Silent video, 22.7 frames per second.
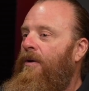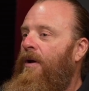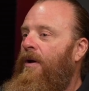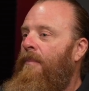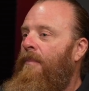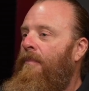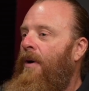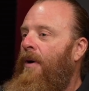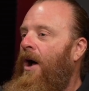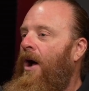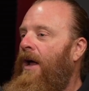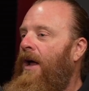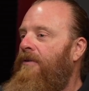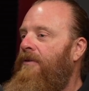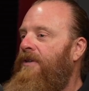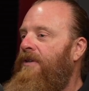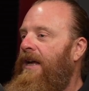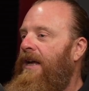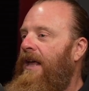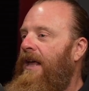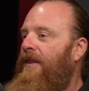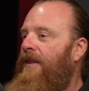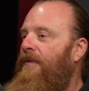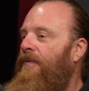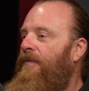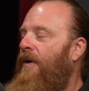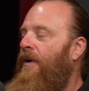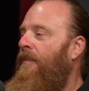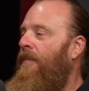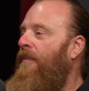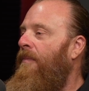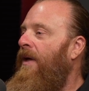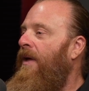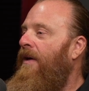compiled together
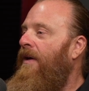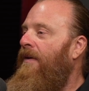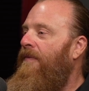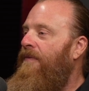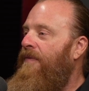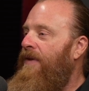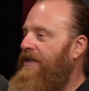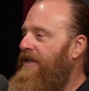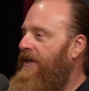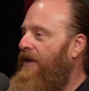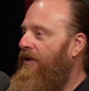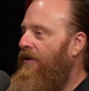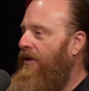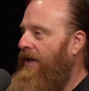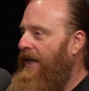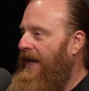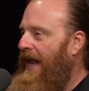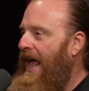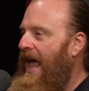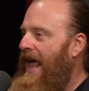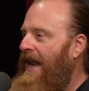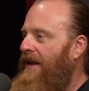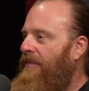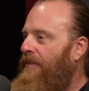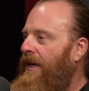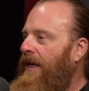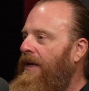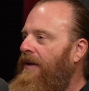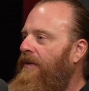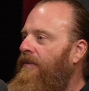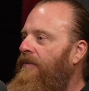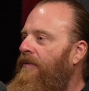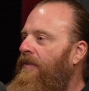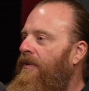from physical
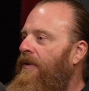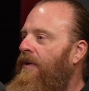anatomy,